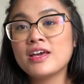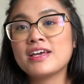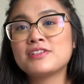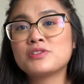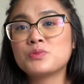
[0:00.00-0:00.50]

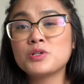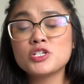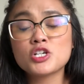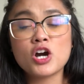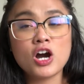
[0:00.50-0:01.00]
is
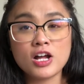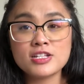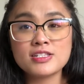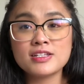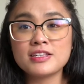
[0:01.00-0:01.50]
switch
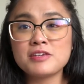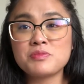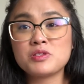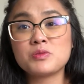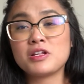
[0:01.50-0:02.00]
constantly between